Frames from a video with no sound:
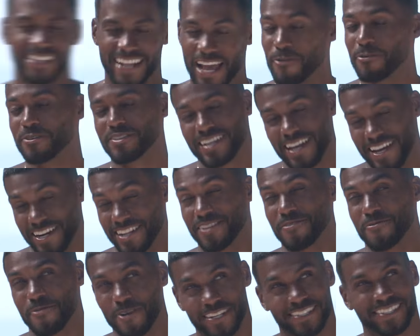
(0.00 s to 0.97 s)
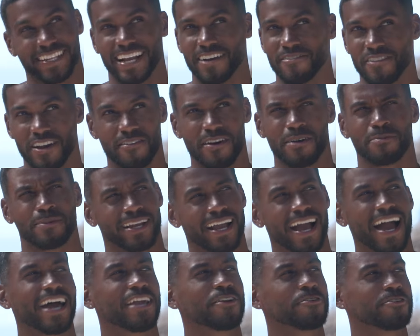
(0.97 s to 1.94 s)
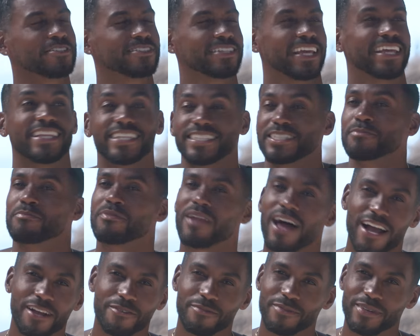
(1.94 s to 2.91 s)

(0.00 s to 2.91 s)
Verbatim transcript: that was kind of the worst thing I've ever. I'm like, how you just? And then she blocked